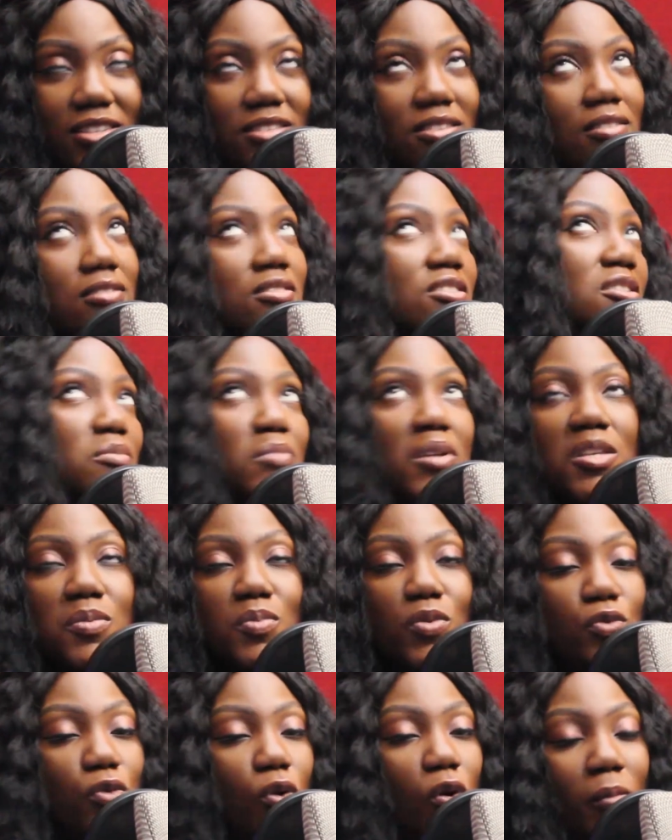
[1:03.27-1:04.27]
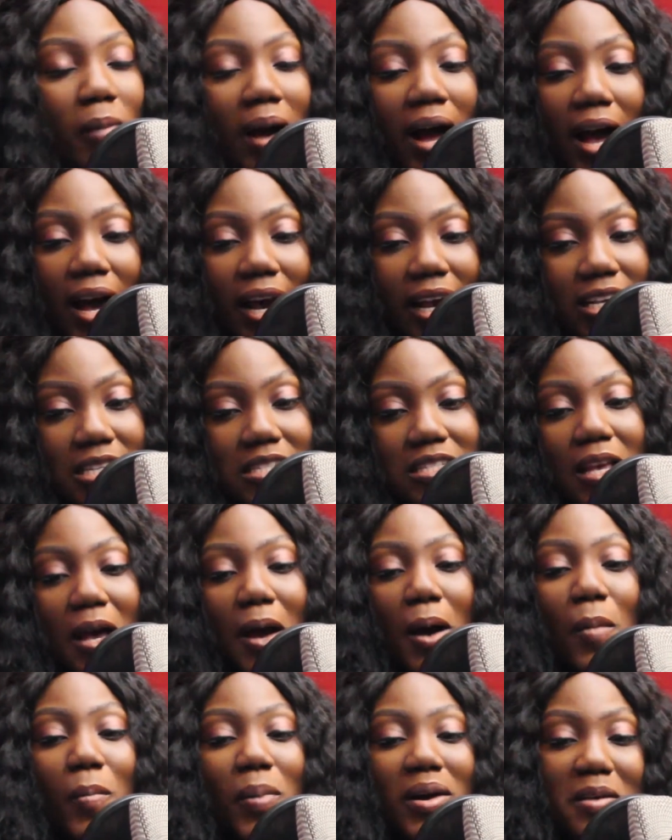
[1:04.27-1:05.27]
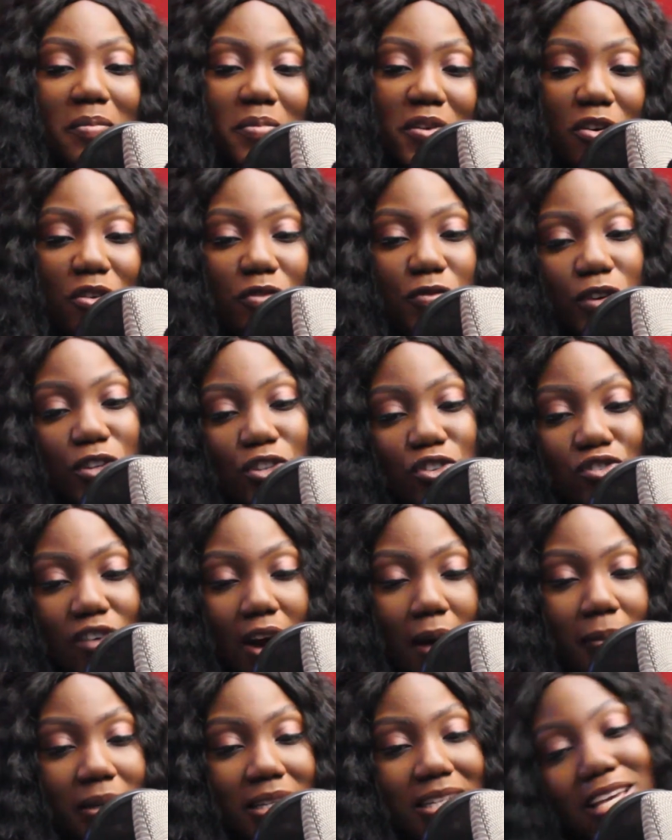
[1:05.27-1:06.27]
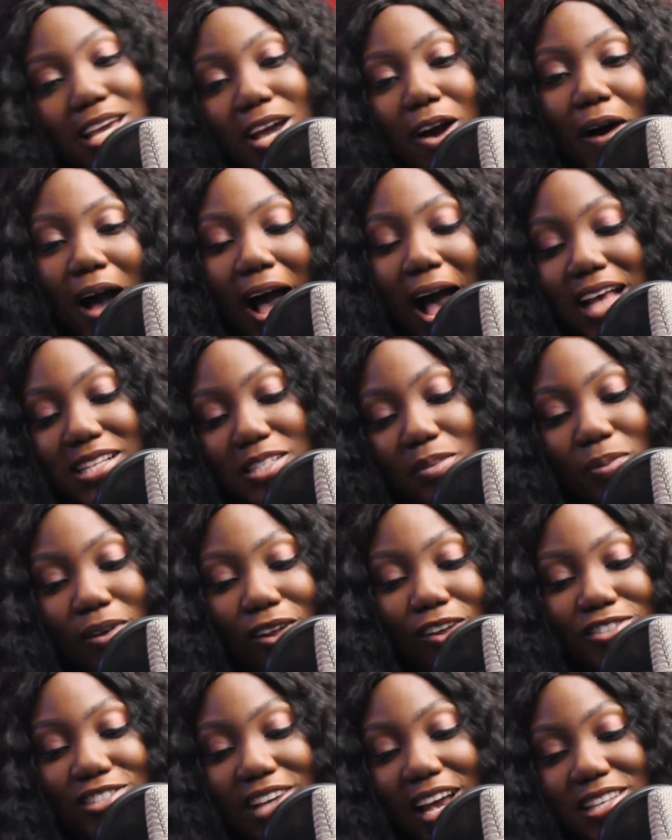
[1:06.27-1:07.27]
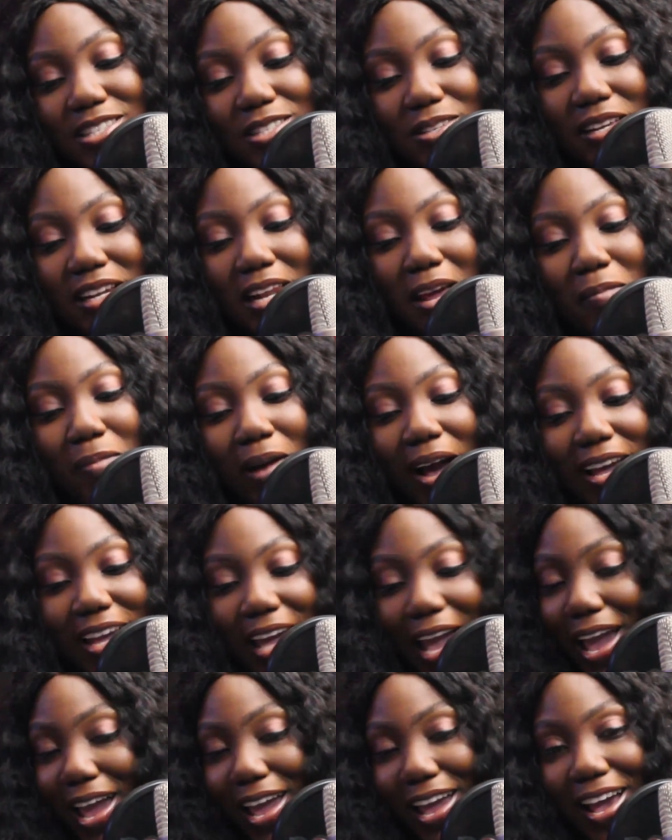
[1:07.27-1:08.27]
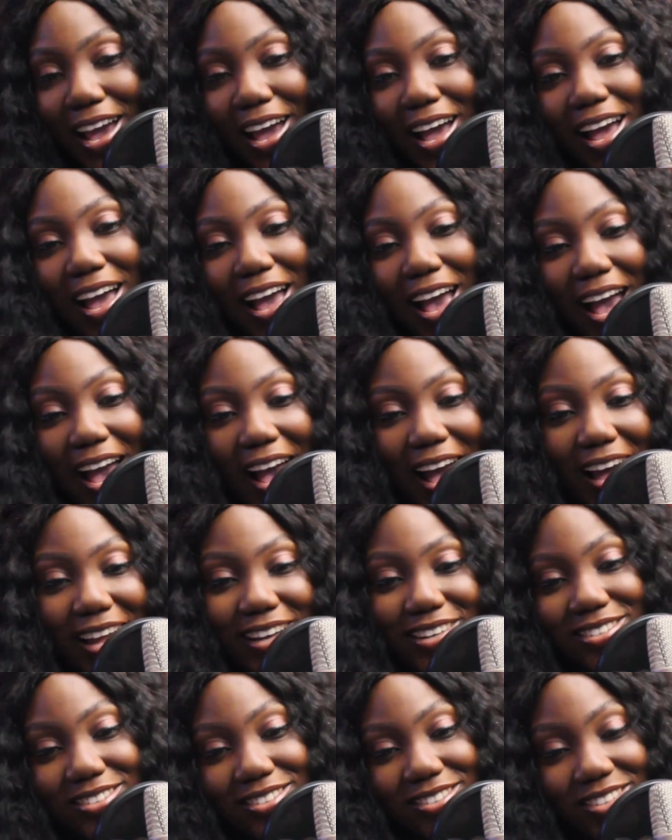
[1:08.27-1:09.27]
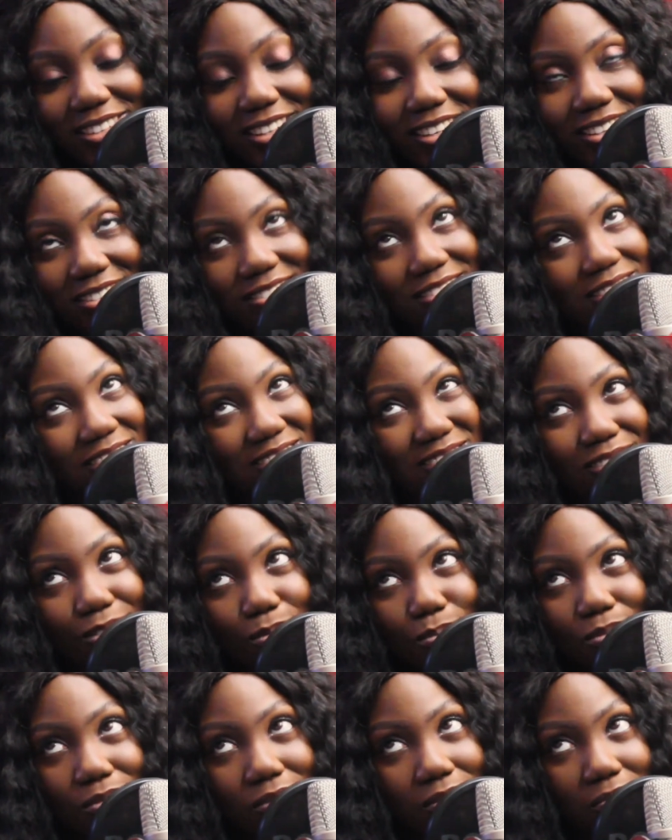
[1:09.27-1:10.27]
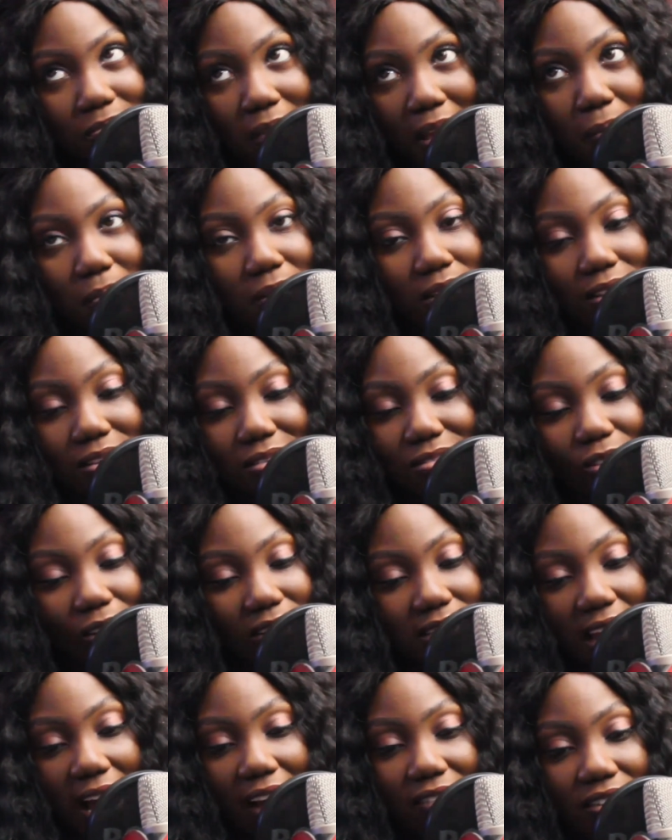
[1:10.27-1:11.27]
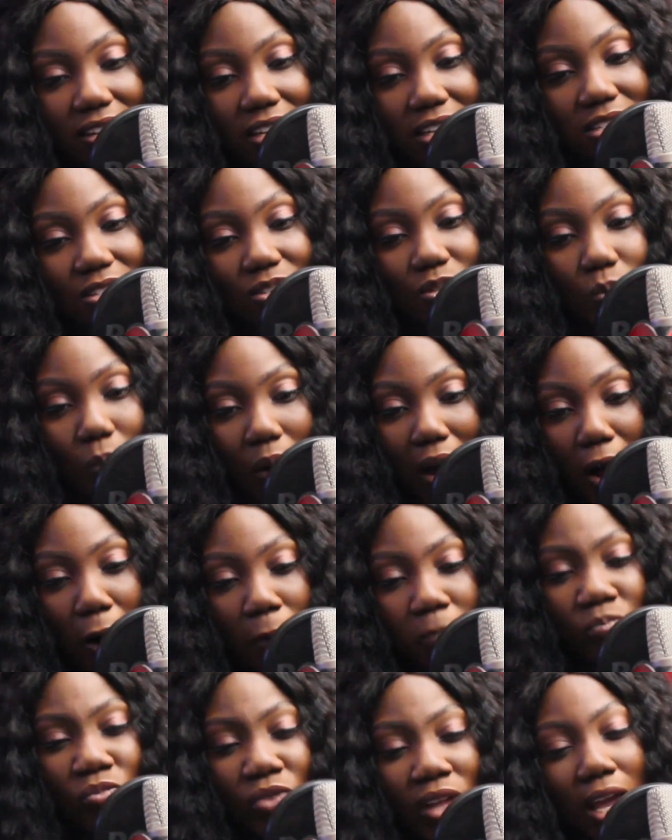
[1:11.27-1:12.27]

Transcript: It just makes me roll my eyes. But I'm here for the drama. Neo has apologized to Ile Baye, and he's still maybe not having it as well.